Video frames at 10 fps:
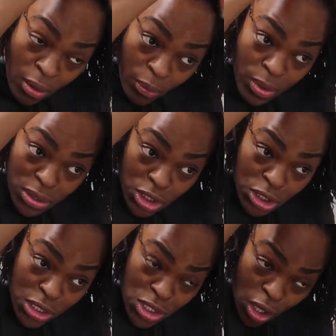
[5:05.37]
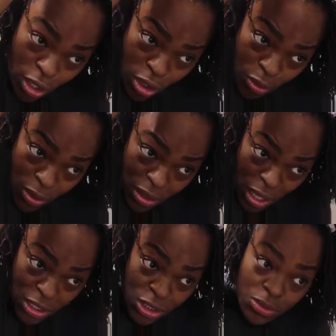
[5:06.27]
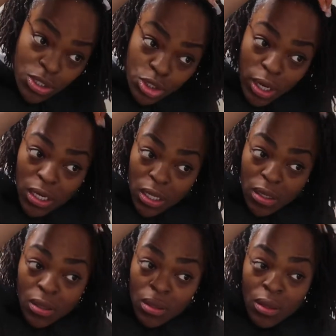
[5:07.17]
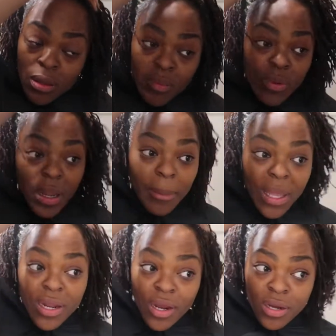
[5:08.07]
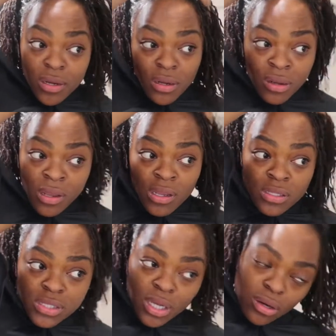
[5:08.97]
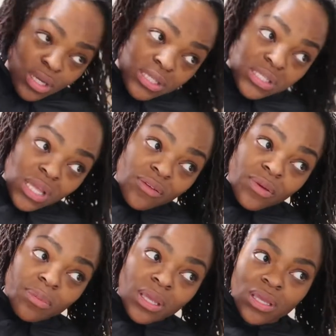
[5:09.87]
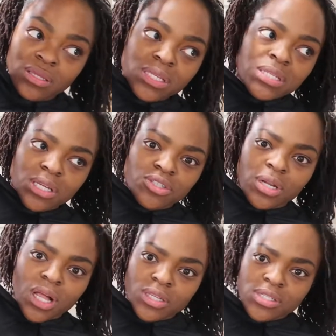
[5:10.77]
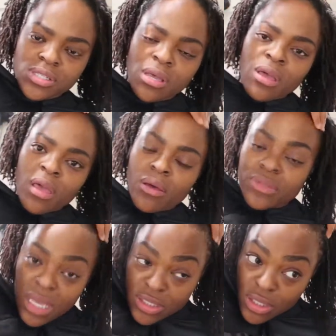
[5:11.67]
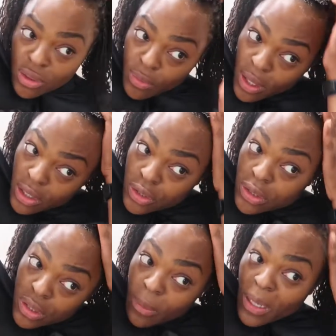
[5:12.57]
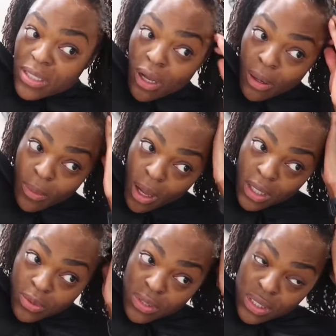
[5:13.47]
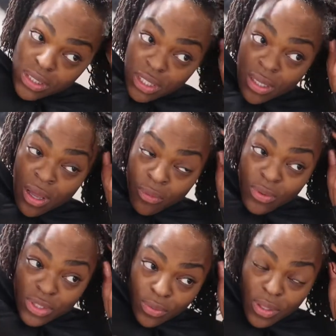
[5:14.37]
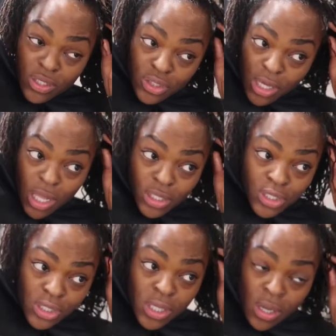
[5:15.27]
When she started doing locks, she was a trainee when I met her. So instead of it being $600, it was actually $300. So my startup cost was $300.